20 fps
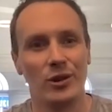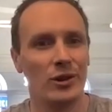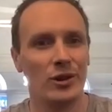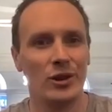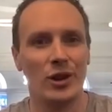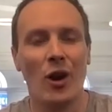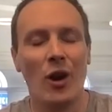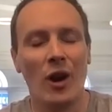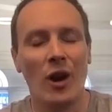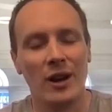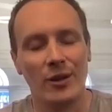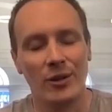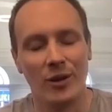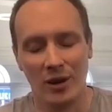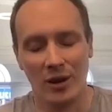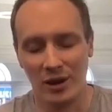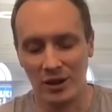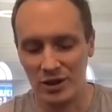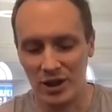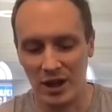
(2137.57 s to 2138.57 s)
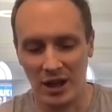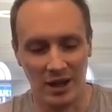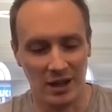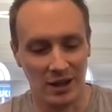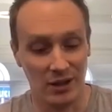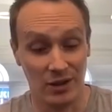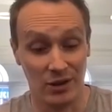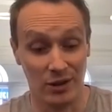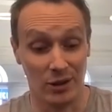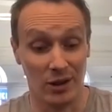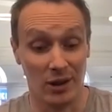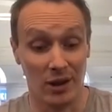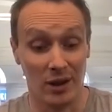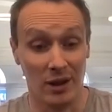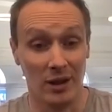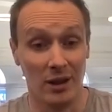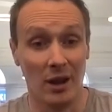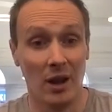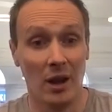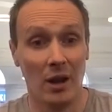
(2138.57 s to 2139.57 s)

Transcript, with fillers: You're entirely right, Jack. It's sort of like,